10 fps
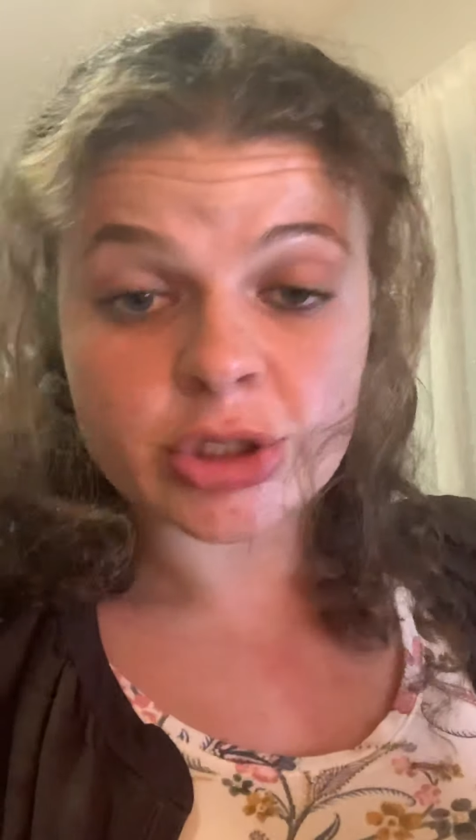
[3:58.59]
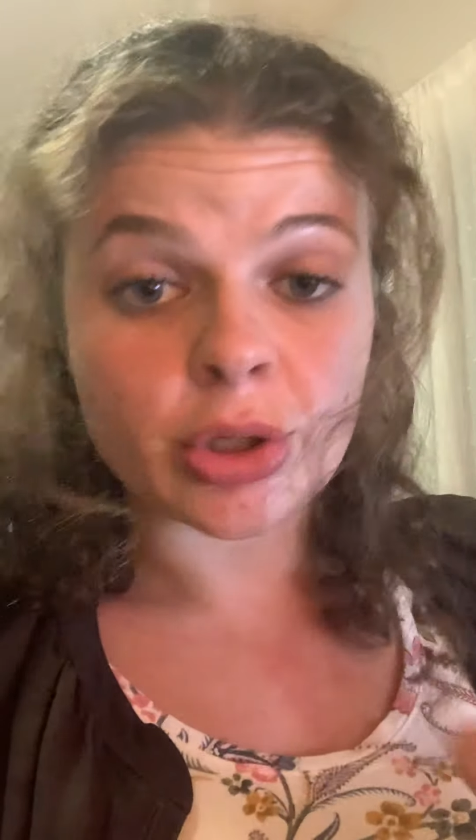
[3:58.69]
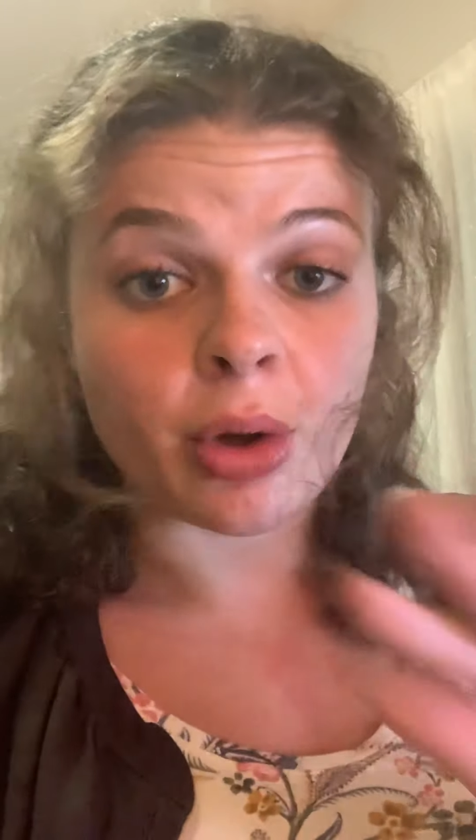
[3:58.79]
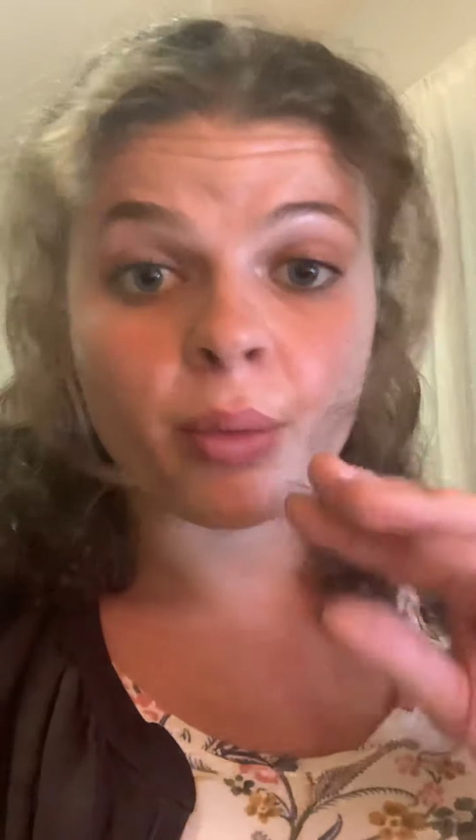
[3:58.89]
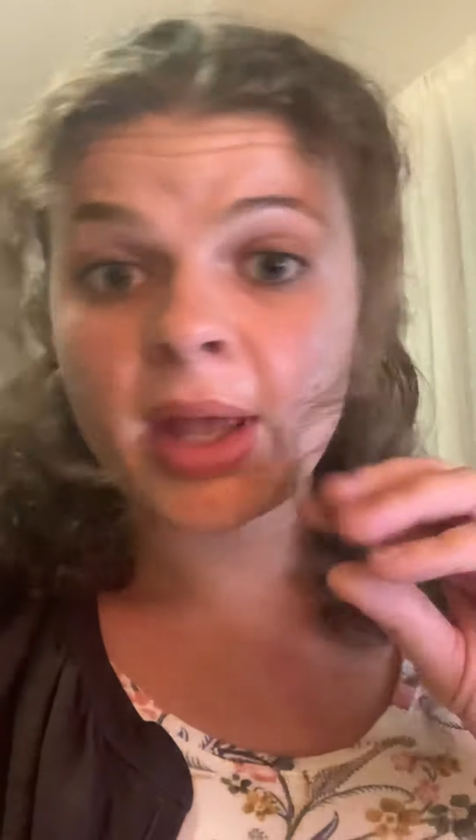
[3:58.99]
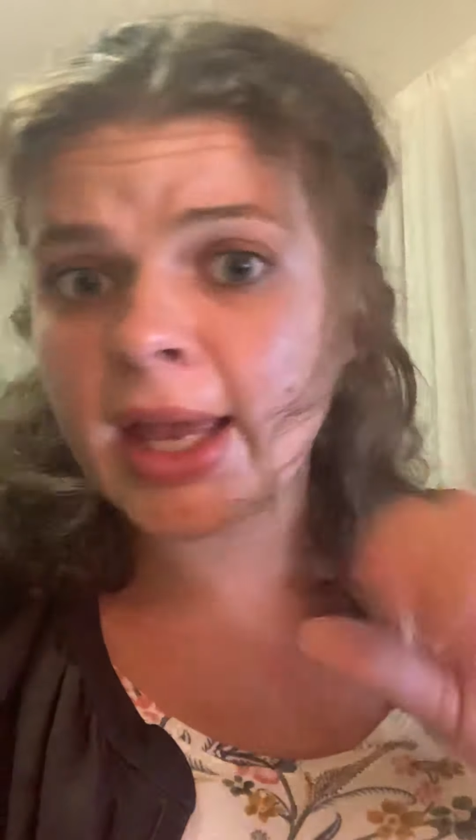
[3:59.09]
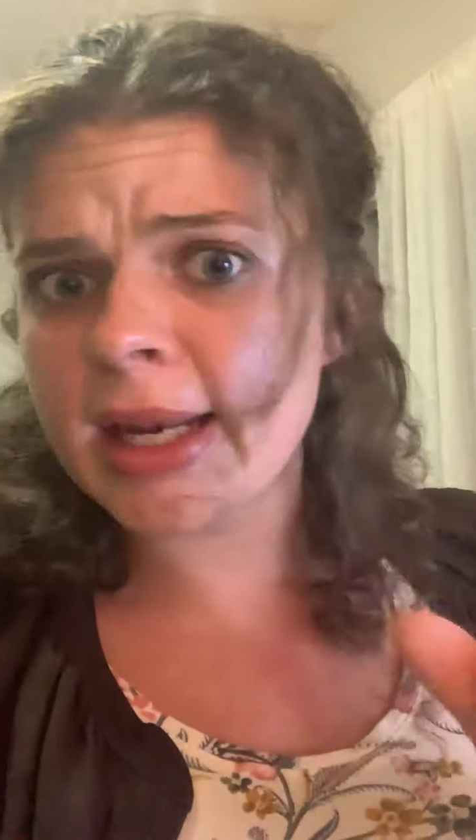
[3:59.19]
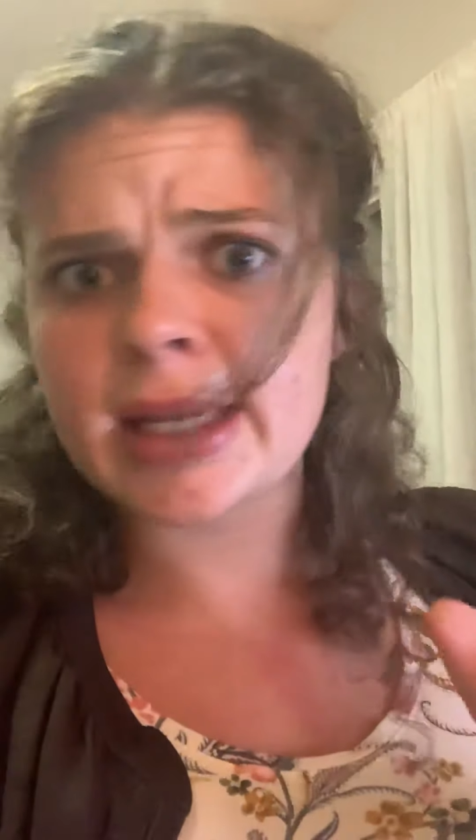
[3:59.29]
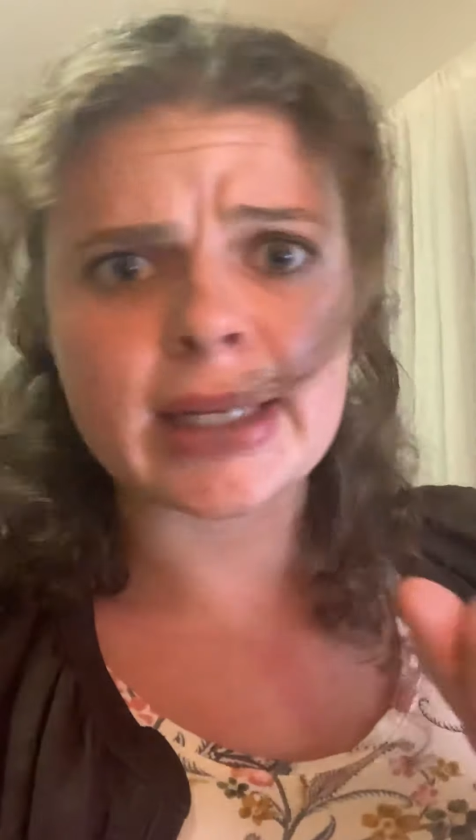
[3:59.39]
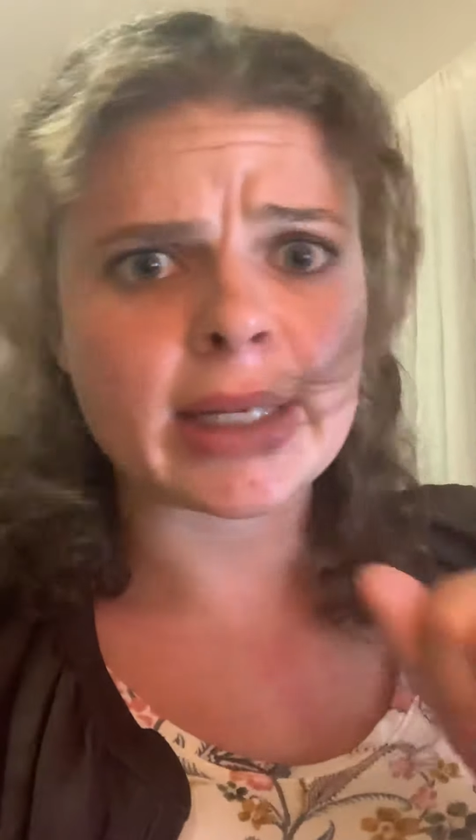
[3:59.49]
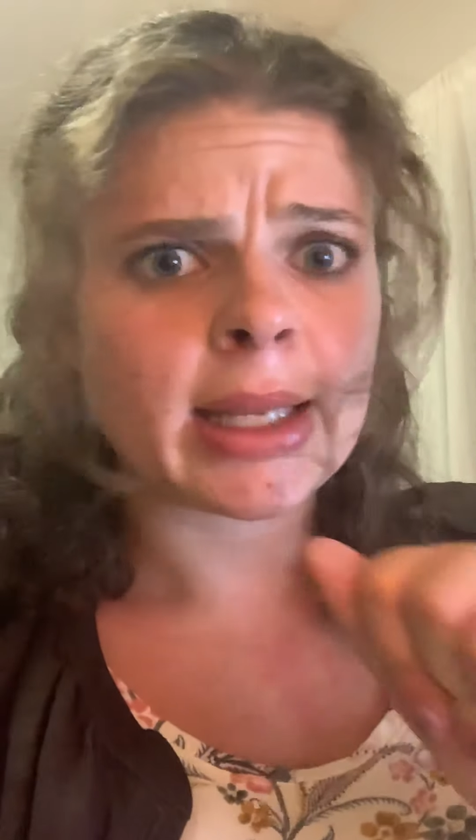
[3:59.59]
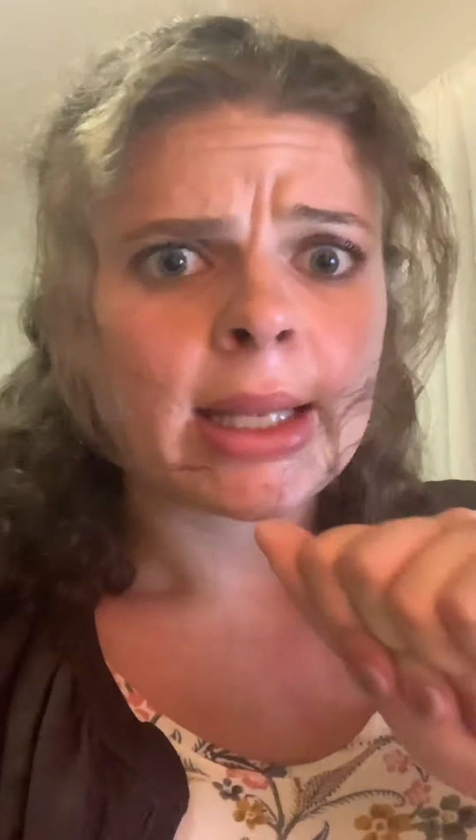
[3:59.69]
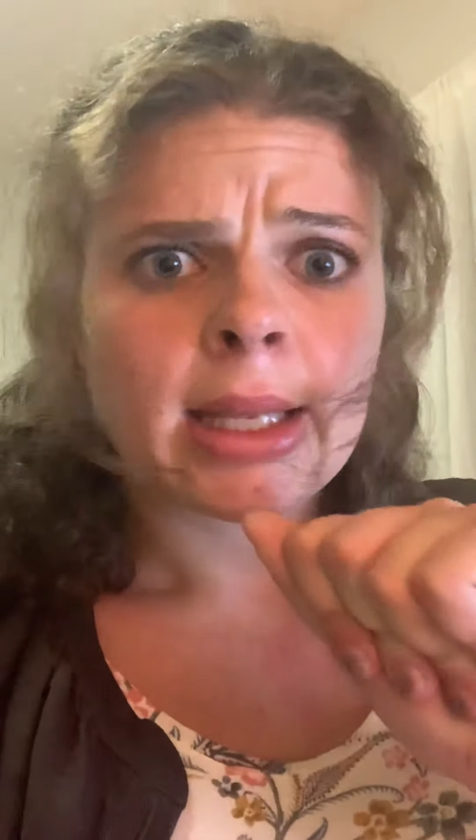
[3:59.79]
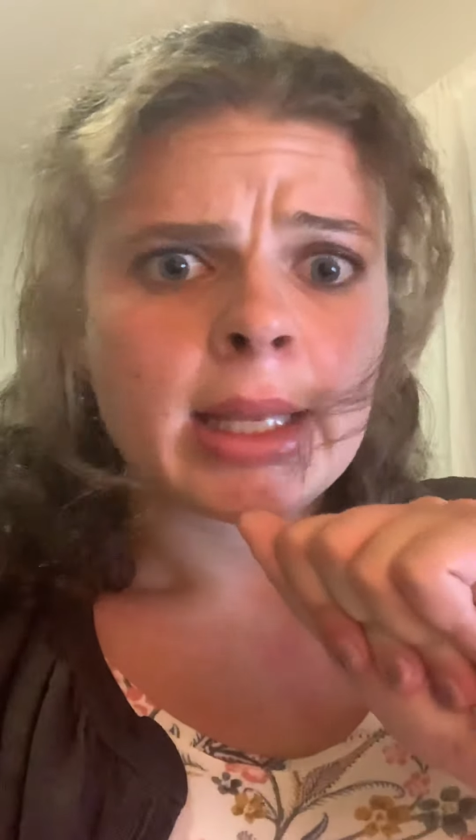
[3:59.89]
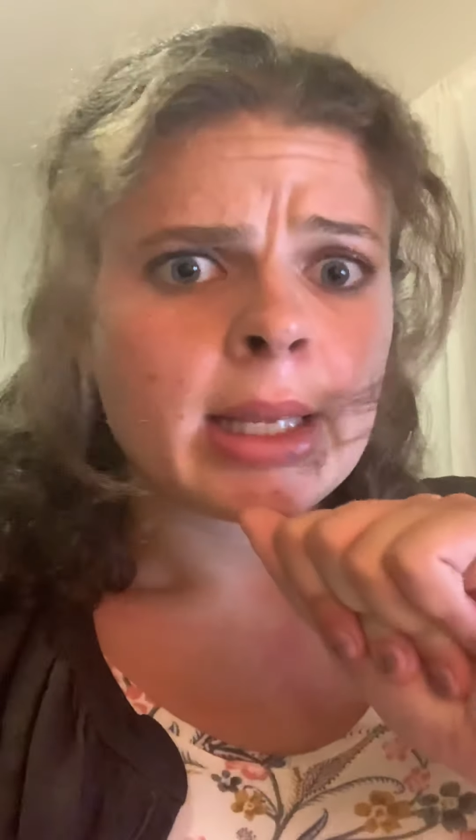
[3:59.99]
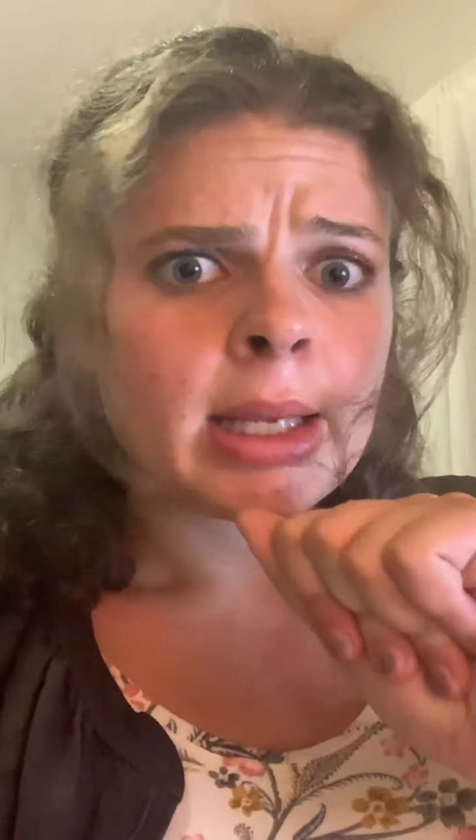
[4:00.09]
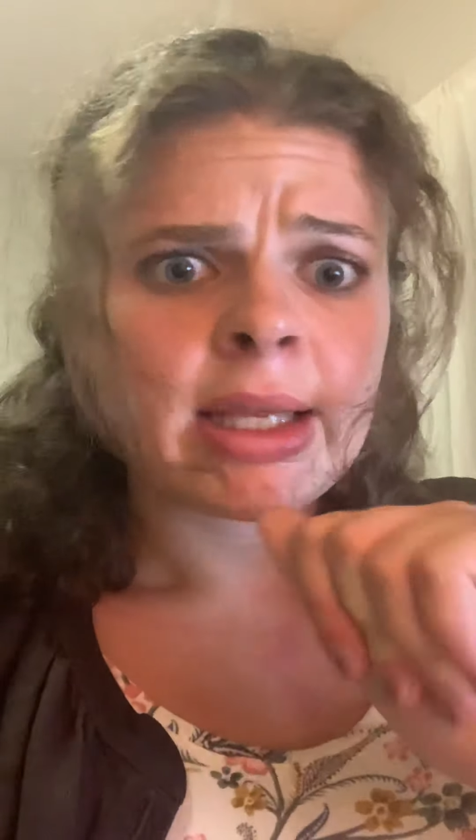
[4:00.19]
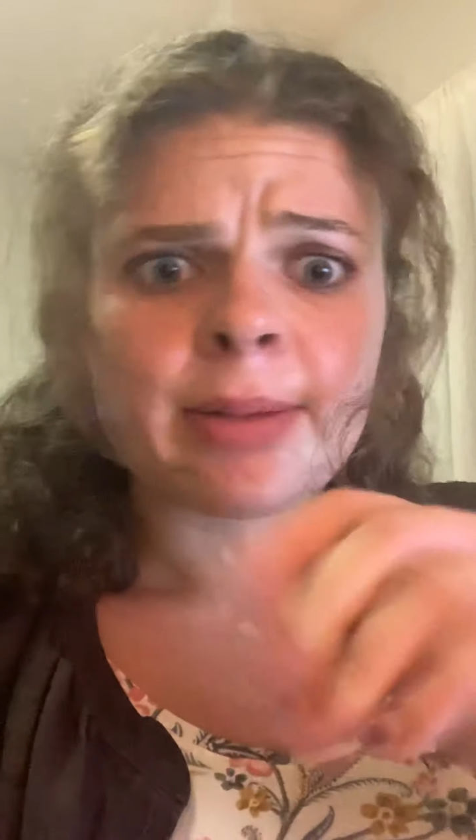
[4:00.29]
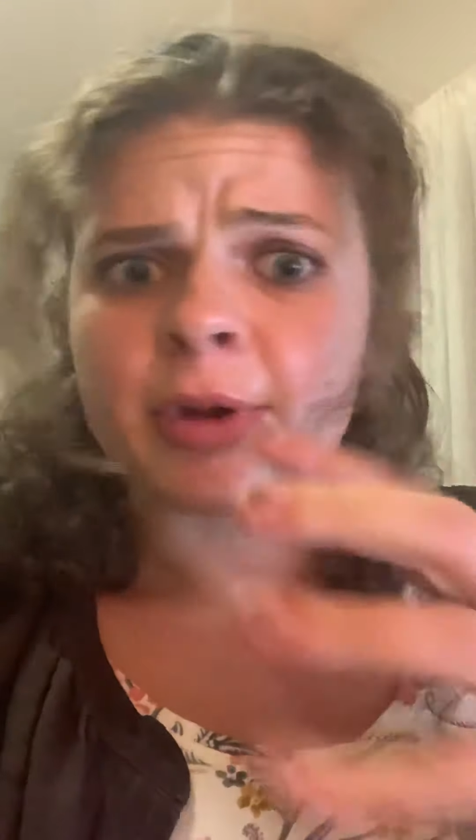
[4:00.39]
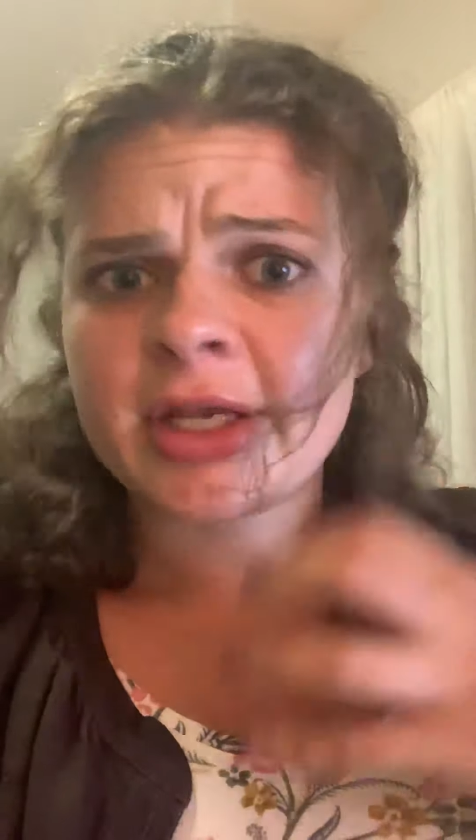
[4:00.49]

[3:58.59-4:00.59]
no hitting, keep your